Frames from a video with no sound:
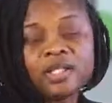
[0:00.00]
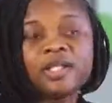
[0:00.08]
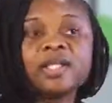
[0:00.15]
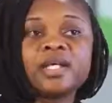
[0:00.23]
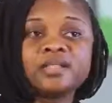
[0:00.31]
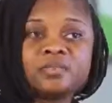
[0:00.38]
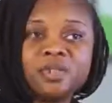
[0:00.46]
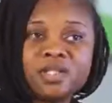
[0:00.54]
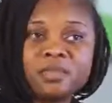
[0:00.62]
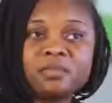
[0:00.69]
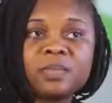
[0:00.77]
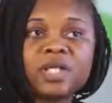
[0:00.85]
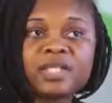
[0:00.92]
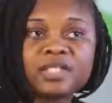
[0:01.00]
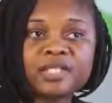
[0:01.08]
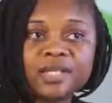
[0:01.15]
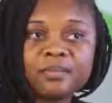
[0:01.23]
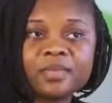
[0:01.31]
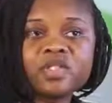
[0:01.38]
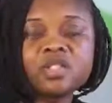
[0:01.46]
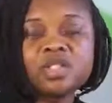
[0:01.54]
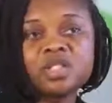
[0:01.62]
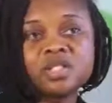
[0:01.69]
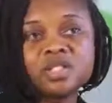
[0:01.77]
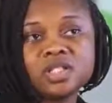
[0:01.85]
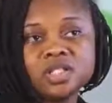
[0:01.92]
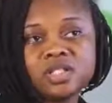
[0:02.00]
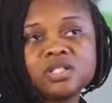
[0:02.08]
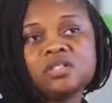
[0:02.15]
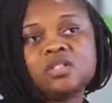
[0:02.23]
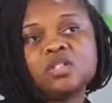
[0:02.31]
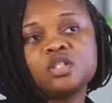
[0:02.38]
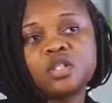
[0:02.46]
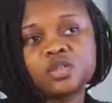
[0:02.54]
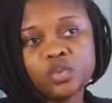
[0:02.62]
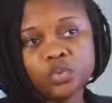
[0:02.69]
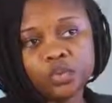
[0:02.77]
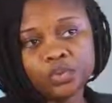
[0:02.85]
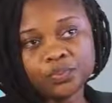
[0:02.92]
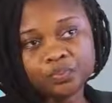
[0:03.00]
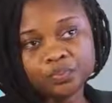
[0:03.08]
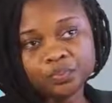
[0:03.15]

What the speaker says: that has been established in the CET schedule.